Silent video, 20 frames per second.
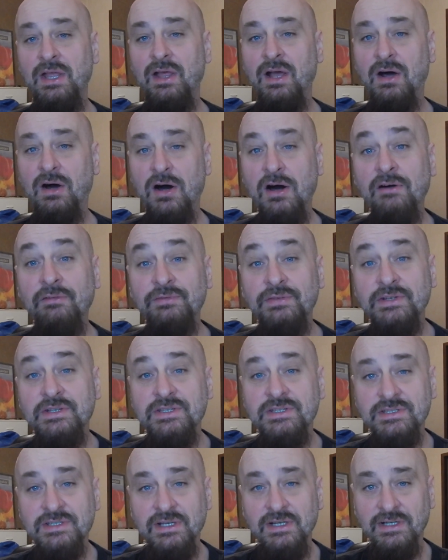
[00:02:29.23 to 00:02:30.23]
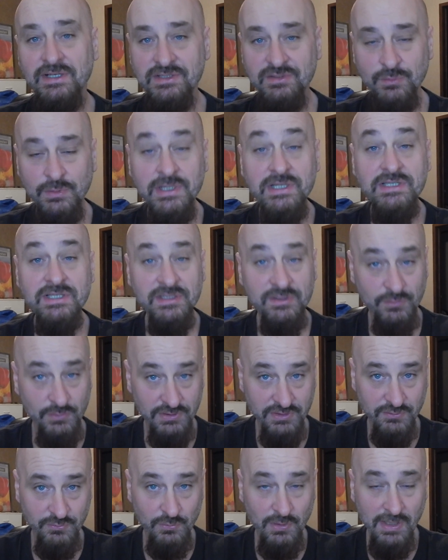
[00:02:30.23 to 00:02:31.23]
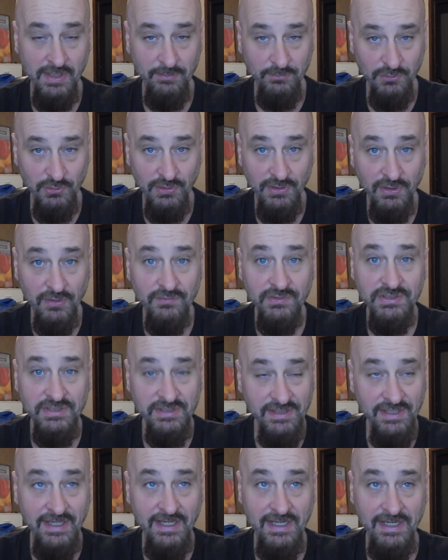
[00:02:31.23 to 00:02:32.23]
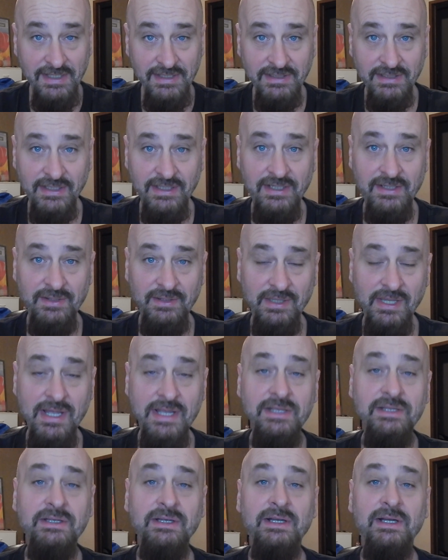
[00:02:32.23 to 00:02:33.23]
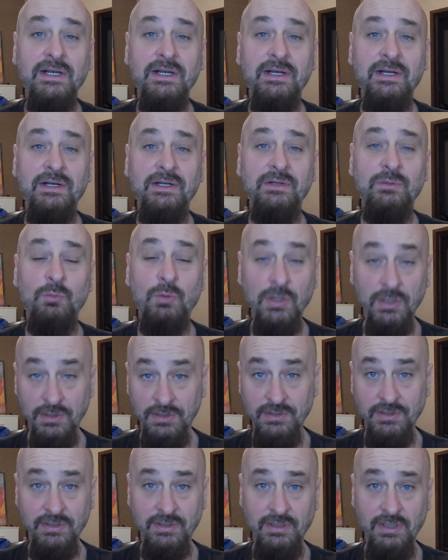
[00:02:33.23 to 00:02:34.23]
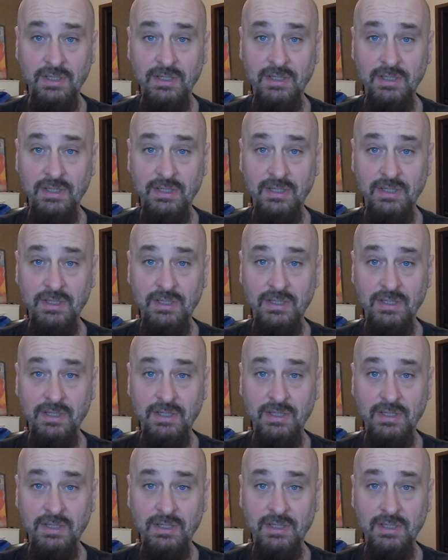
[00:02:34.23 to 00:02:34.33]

Office suites, which is what I'm going over today, like Word,